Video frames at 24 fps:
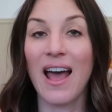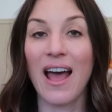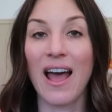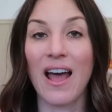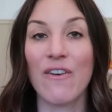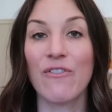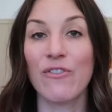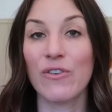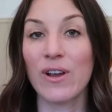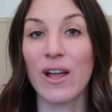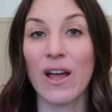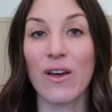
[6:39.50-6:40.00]

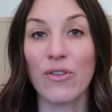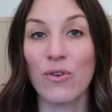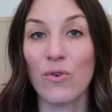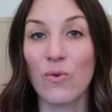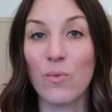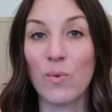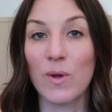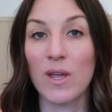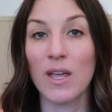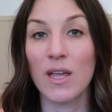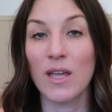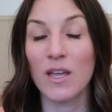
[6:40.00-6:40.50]
every other
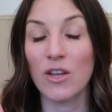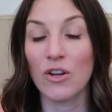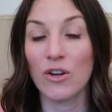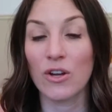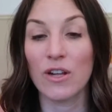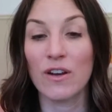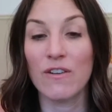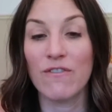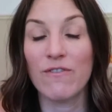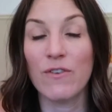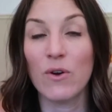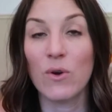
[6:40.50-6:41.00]
week, you're
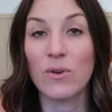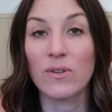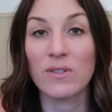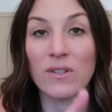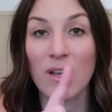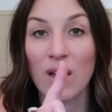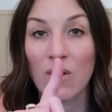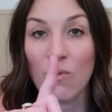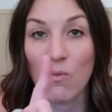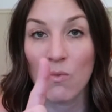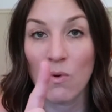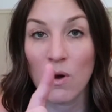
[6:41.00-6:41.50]
gonna focus
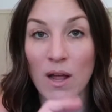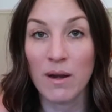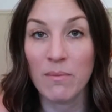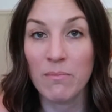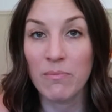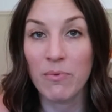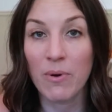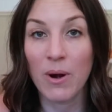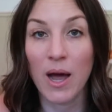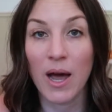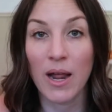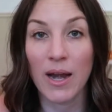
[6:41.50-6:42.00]
on one
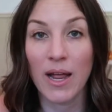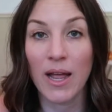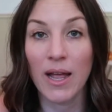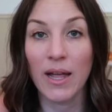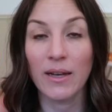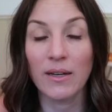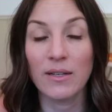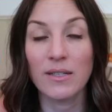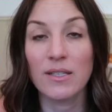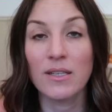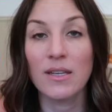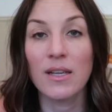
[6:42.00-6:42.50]

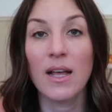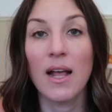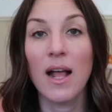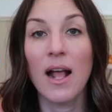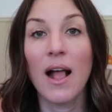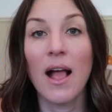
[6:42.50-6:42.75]
product